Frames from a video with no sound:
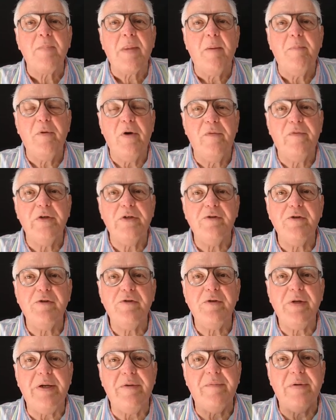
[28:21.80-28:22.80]
Profit
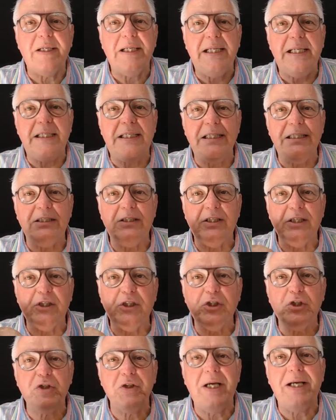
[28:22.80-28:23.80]
Retriever. It is the
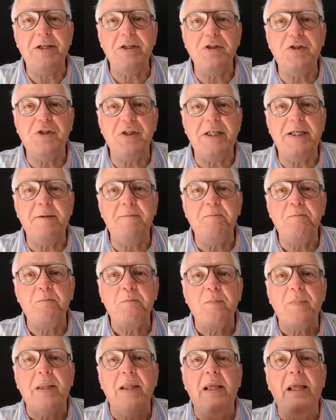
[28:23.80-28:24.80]
strategy
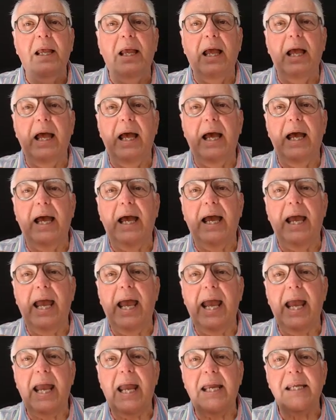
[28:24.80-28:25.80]
uh,
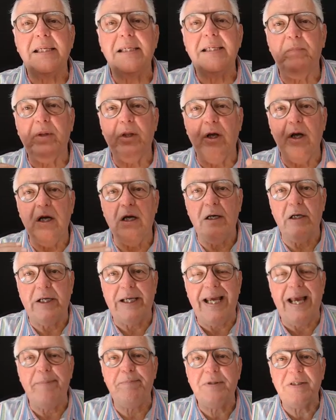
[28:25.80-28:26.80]
and uh,
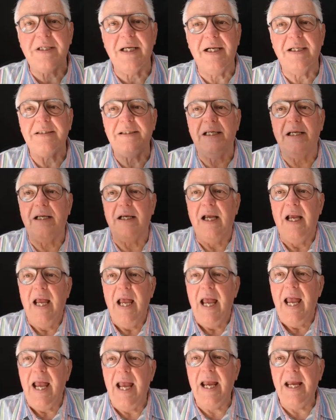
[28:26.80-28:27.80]
gap sizing.
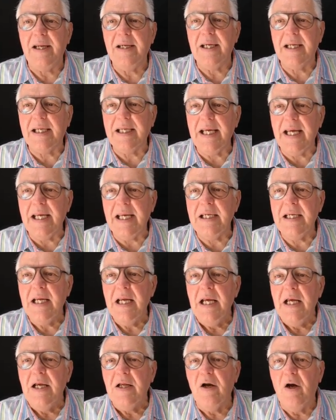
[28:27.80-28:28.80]
And again,
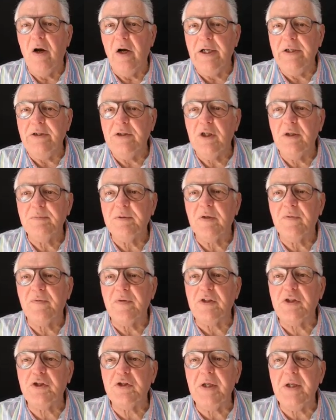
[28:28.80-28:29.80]
in terms of
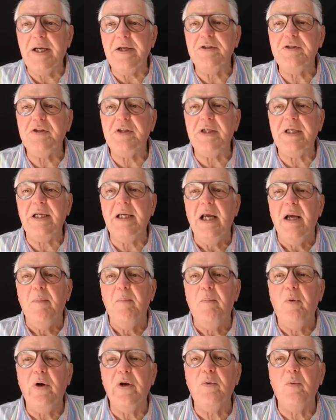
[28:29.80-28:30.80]
the strategy, zero
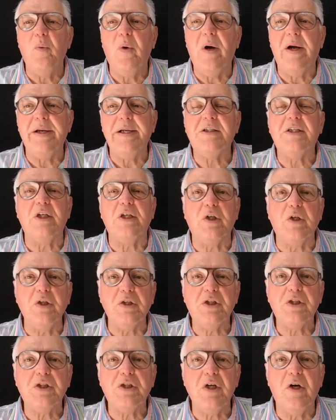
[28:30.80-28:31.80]
point one is a good
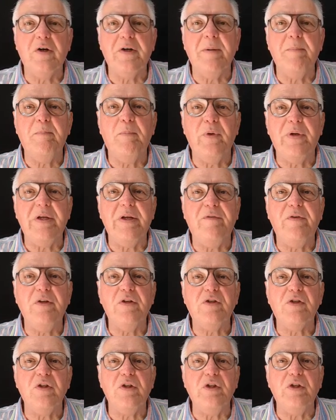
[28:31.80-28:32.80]
starting point. If
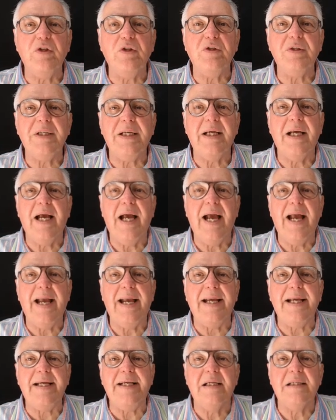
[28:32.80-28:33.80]
you're using
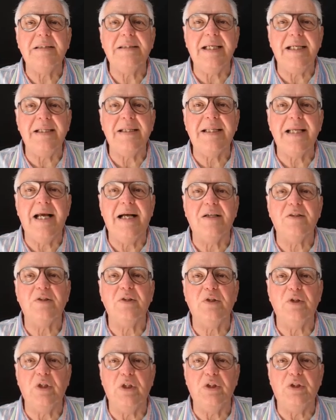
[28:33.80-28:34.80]
a ten
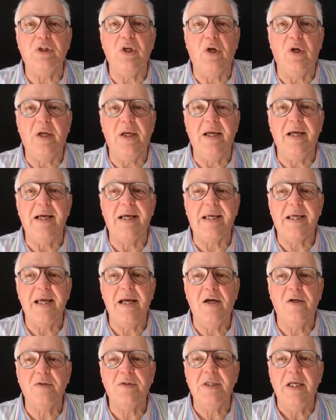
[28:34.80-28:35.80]
thousand dollar
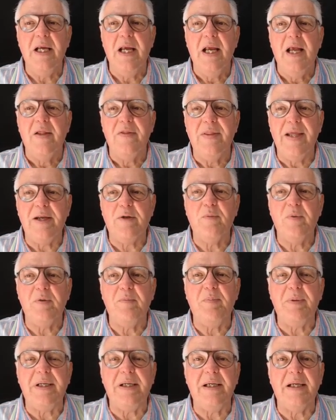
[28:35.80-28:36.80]
account, that
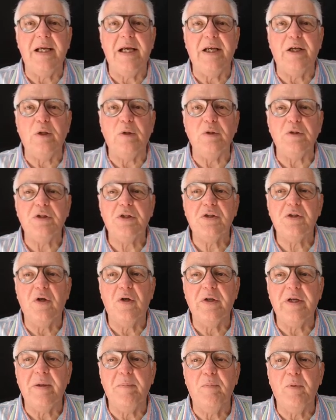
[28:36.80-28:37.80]
would be a good
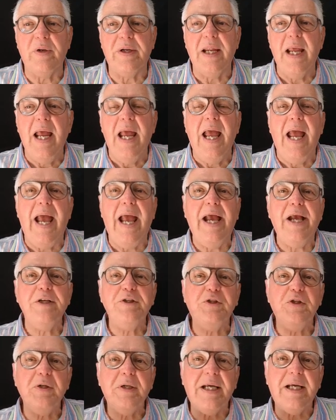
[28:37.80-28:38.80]
starting point.
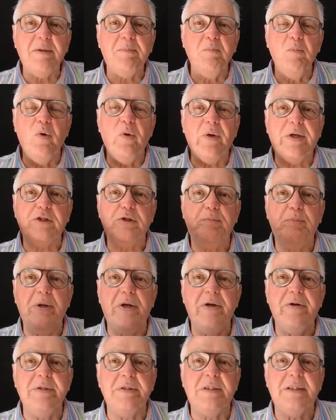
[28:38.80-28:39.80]
As you get more
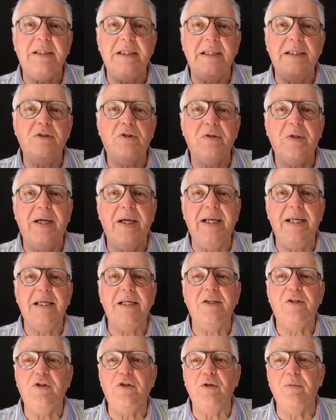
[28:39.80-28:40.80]
experienced in trading
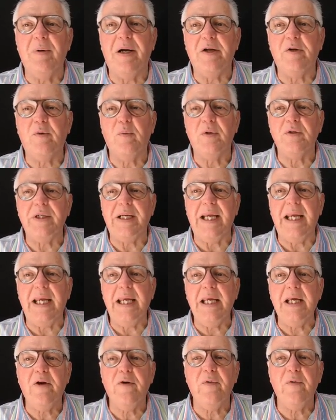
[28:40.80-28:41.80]
it, you might want to
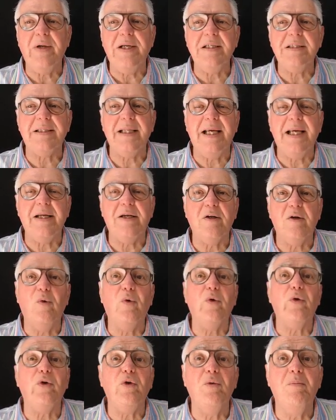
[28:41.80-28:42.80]
increase that,
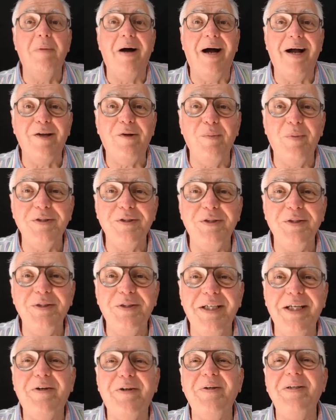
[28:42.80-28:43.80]
or you might want to
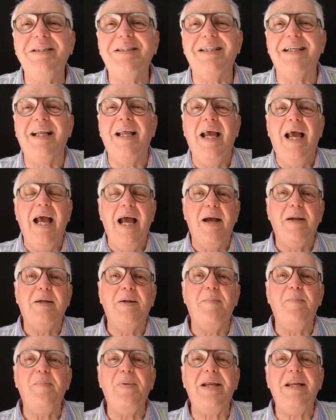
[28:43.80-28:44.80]
decrease it,
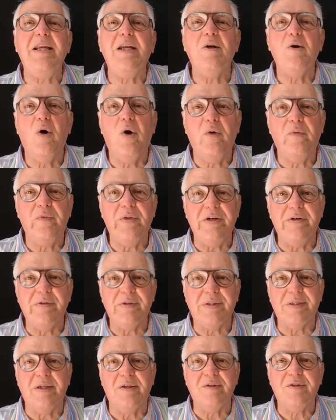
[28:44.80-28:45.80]
depending on the
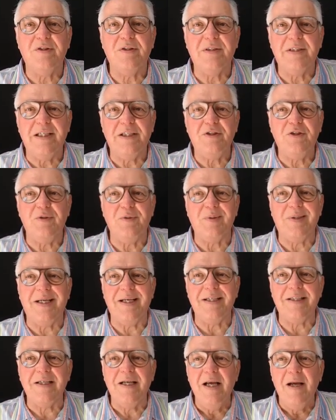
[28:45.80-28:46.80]
results that you
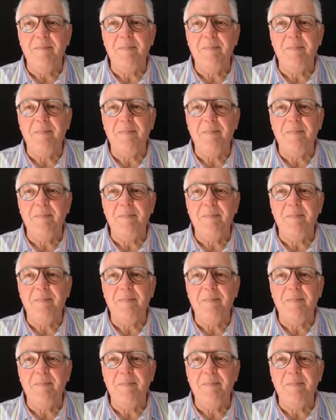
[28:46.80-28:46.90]
get.